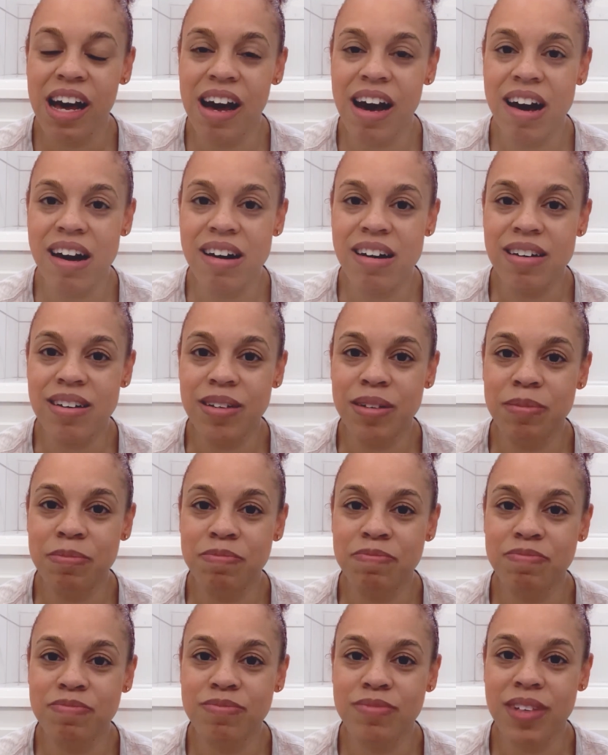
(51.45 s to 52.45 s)

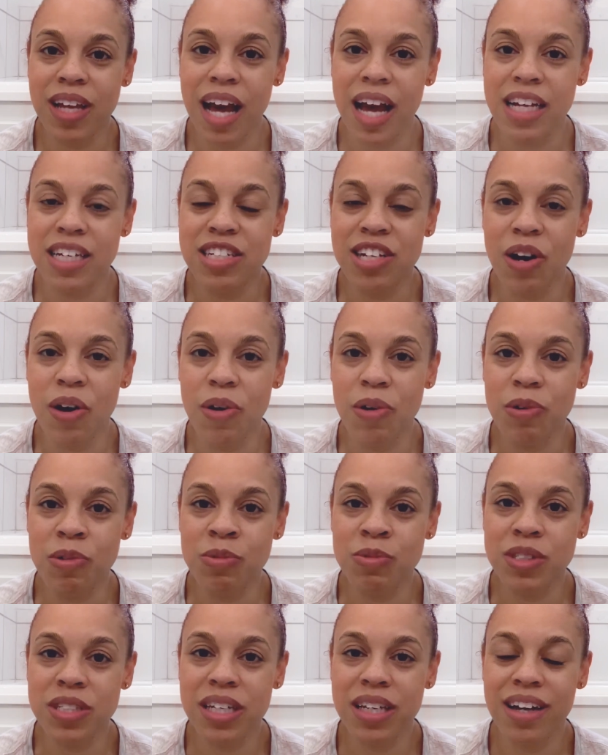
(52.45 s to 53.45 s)
I
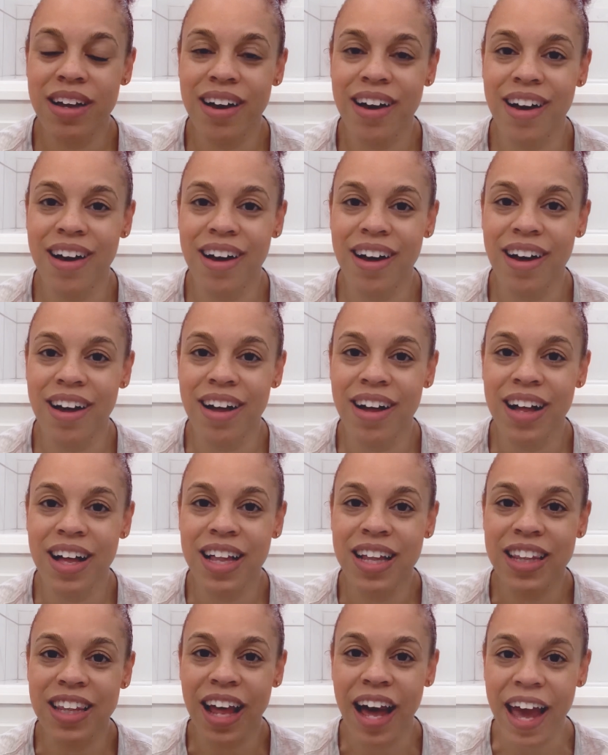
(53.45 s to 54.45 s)
don't
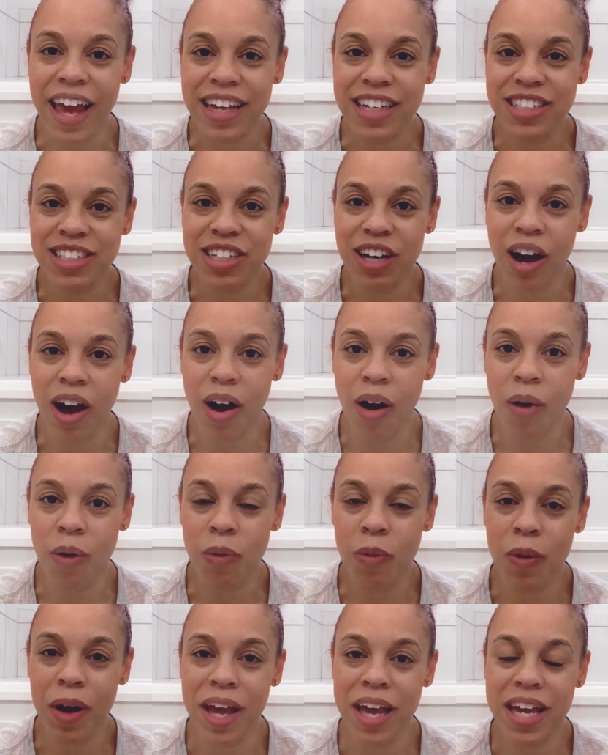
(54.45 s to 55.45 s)
like to
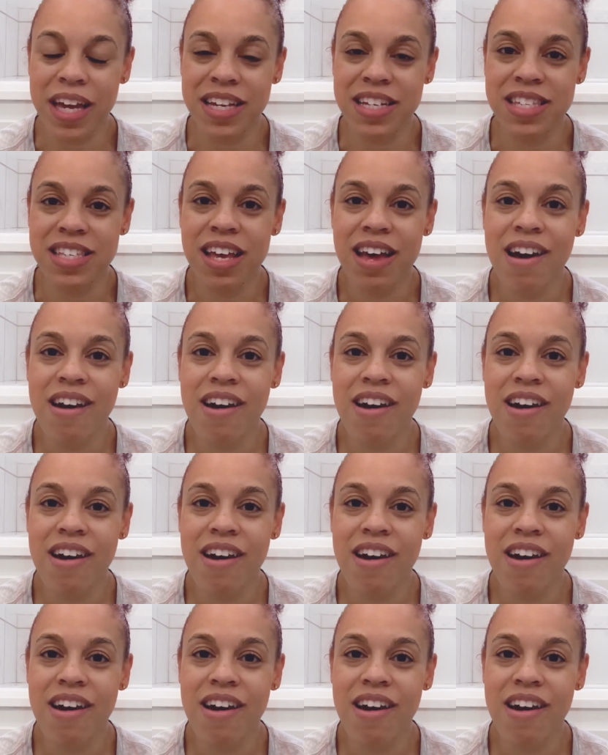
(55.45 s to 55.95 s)
always